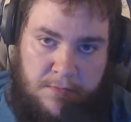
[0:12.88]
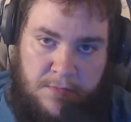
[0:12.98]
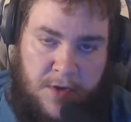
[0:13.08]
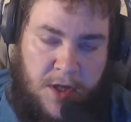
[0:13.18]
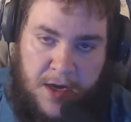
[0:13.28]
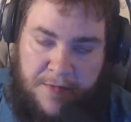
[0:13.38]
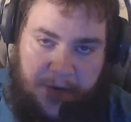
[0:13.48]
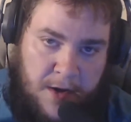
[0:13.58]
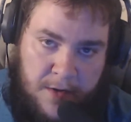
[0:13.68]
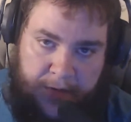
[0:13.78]
click a
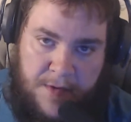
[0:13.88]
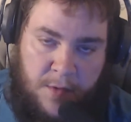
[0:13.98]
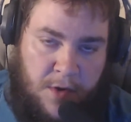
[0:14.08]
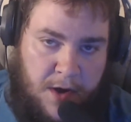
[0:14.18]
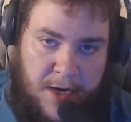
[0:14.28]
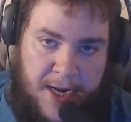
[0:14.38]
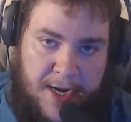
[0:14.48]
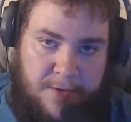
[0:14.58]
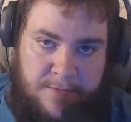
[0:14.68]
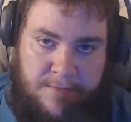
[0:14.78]
video if you want. I
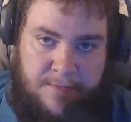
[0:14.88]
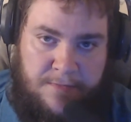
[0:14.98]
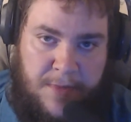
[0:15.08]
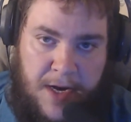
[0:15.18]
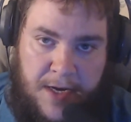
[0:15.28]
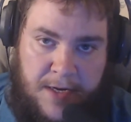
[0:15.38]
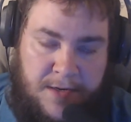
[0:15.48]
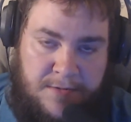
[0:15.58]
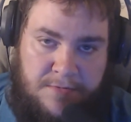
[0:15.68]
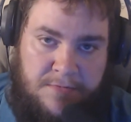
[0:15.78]
don't
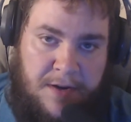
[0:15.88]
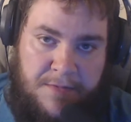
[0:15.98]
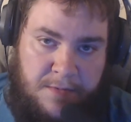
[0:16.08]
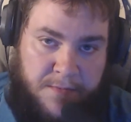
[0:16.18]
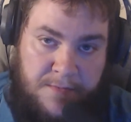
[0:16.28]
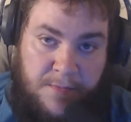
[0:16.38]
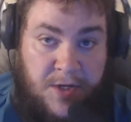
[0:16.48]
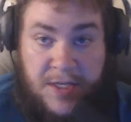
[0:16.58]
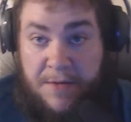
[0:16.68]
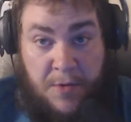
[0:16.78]
mind, whatever,
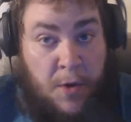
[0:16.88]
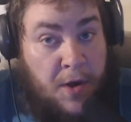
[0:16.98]
whichever